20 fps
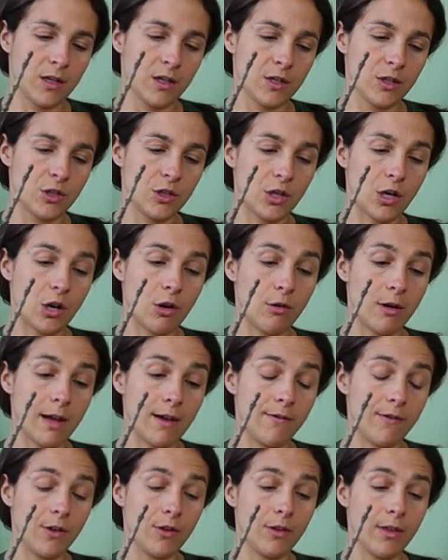So
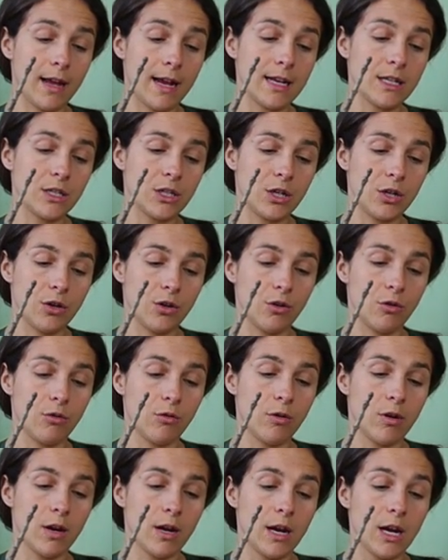if you'd like
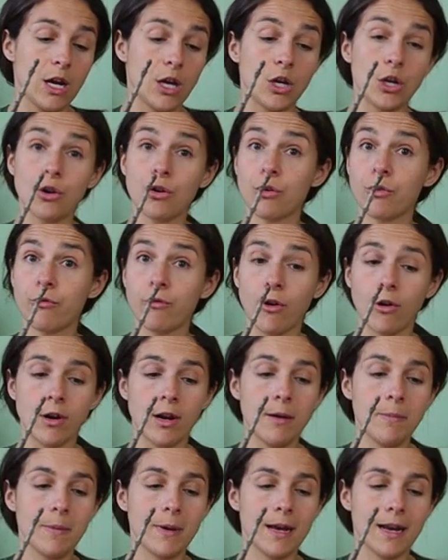to, your
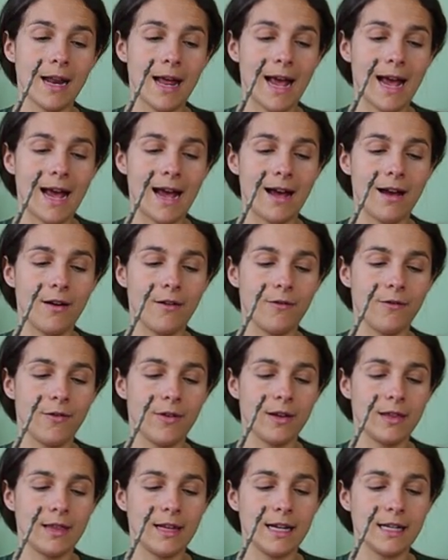grown-up can have
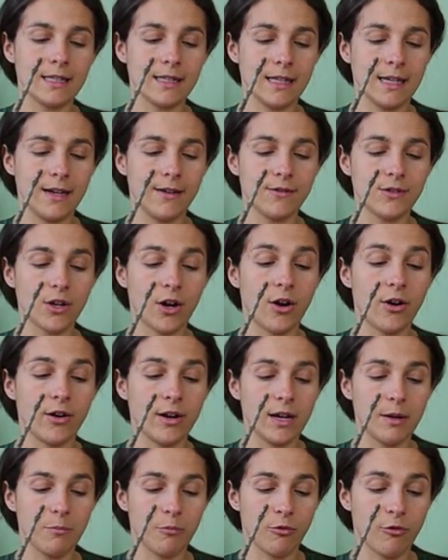these leaves
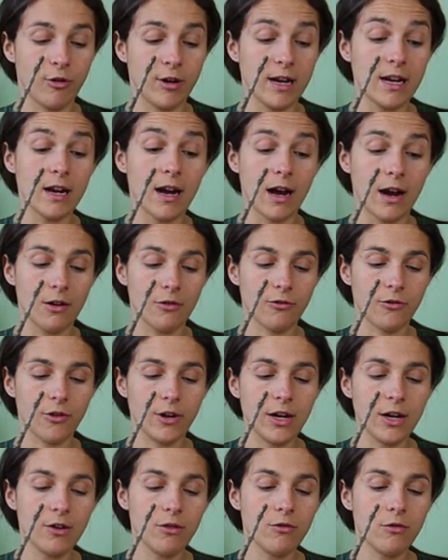already pre-cut for
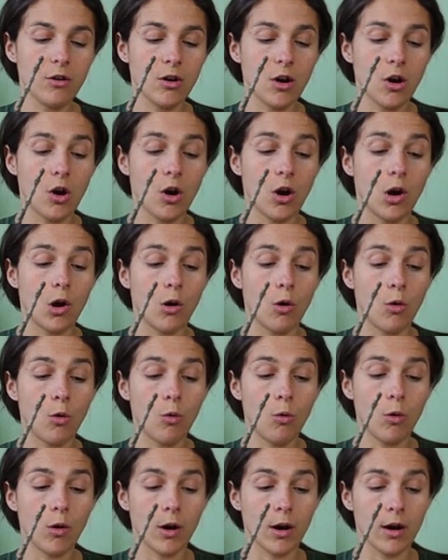you,
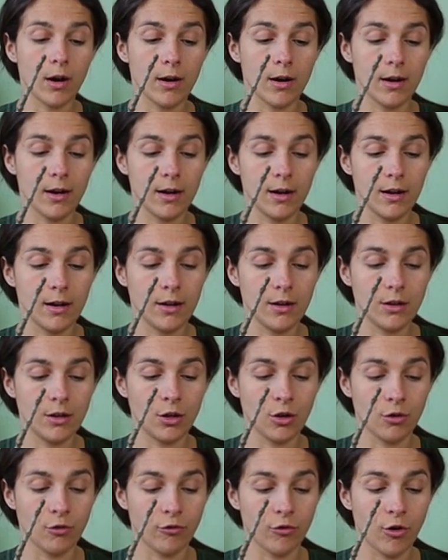or
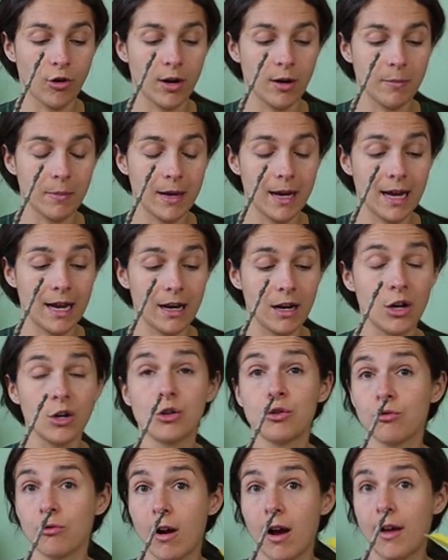your grown-up can
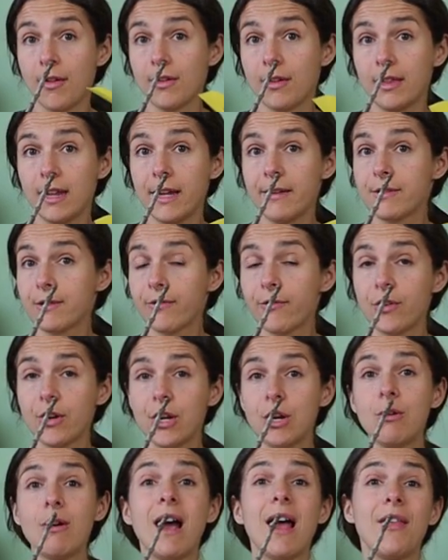draw the leaves for
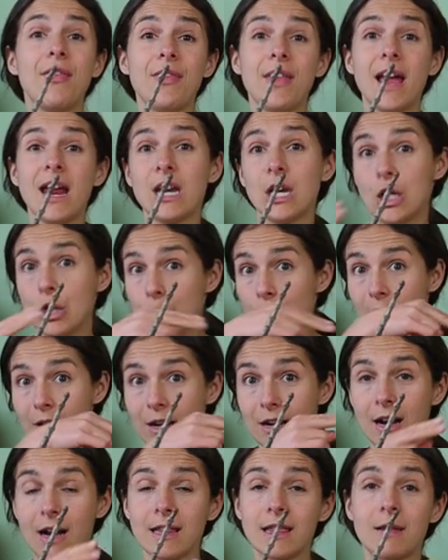you, and then you
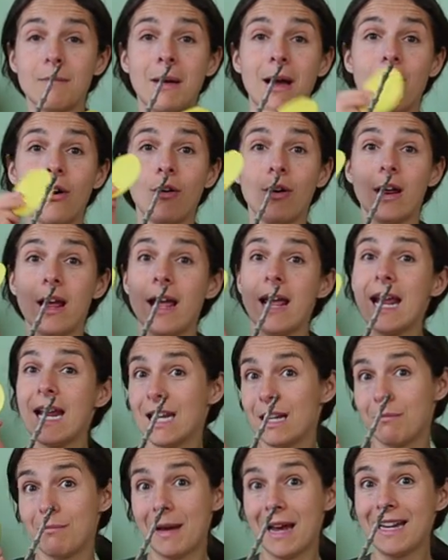can cut them out
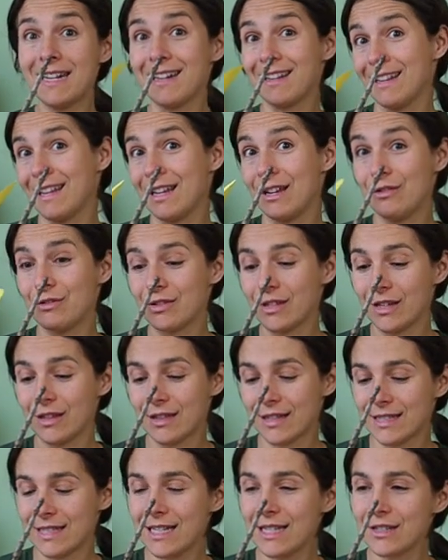independently using
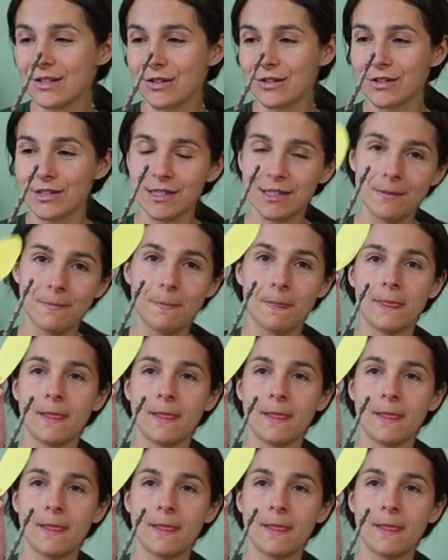the scissors.